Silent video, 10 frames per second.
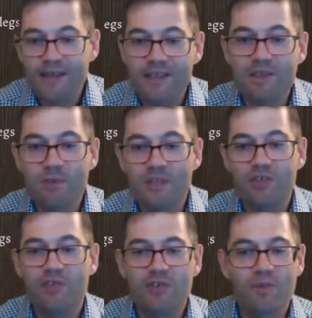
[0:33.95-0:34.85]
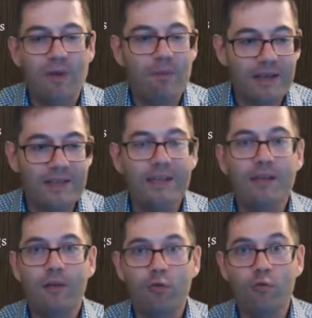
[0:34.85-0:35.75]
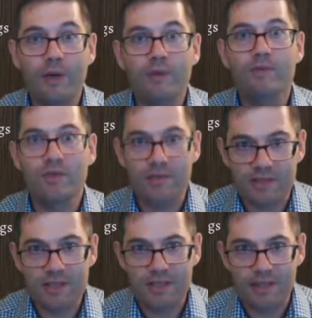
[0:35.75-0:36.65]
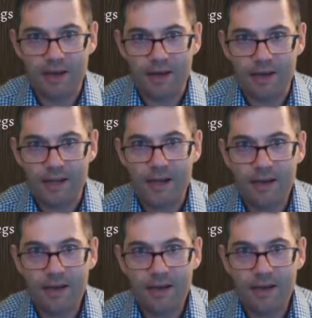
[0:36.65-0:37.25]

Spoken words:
This position should be maintained throughout the slide.